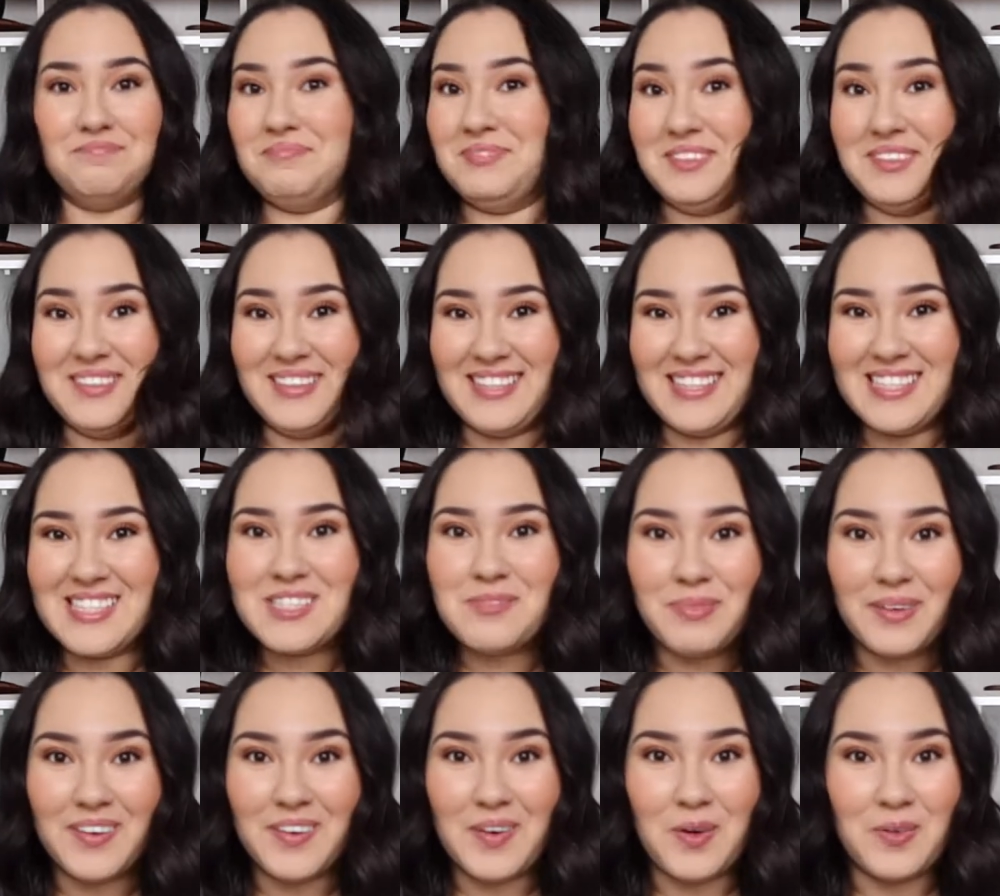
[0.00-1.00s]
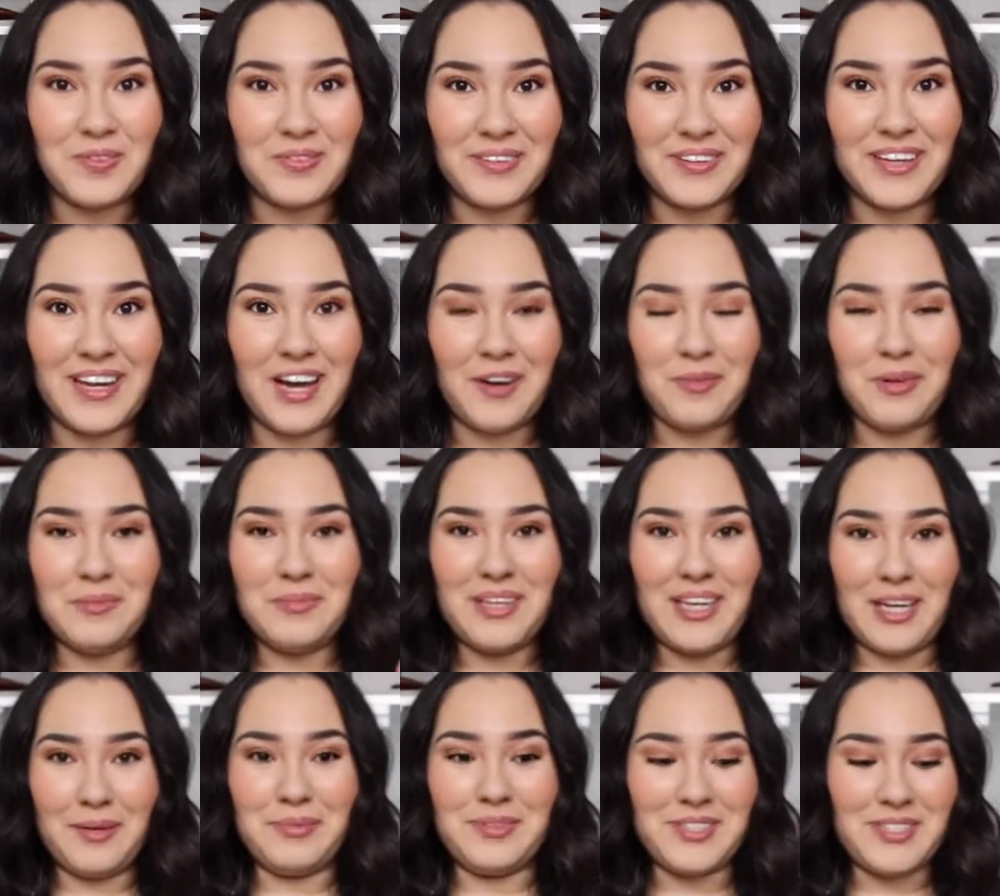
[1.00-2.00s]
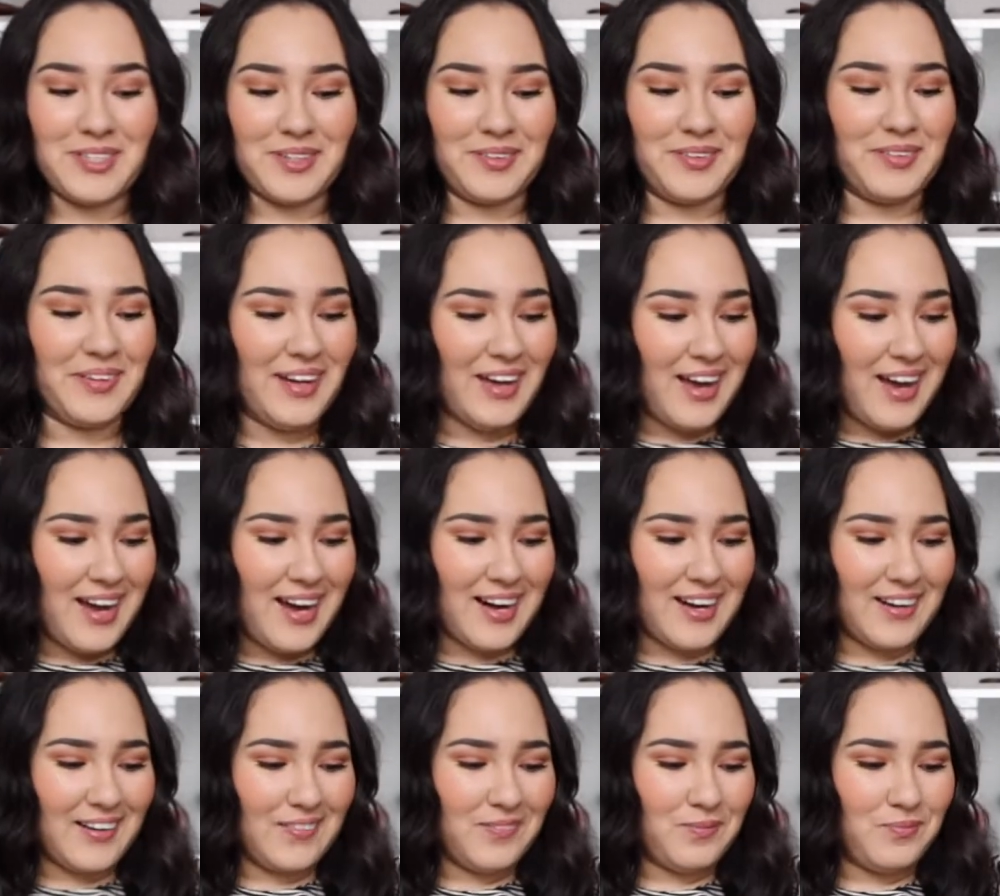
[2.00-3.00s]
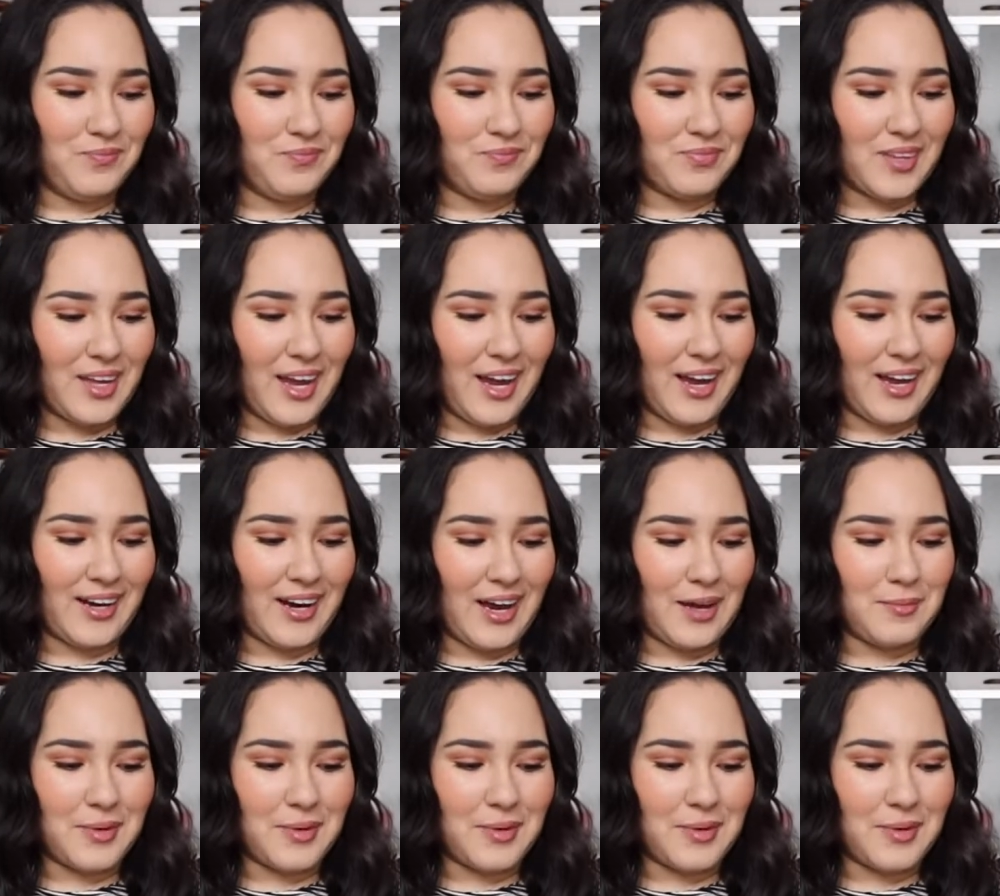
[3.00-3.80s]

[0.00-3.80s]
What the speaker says: do this, but hopefully I will be able to. And I'm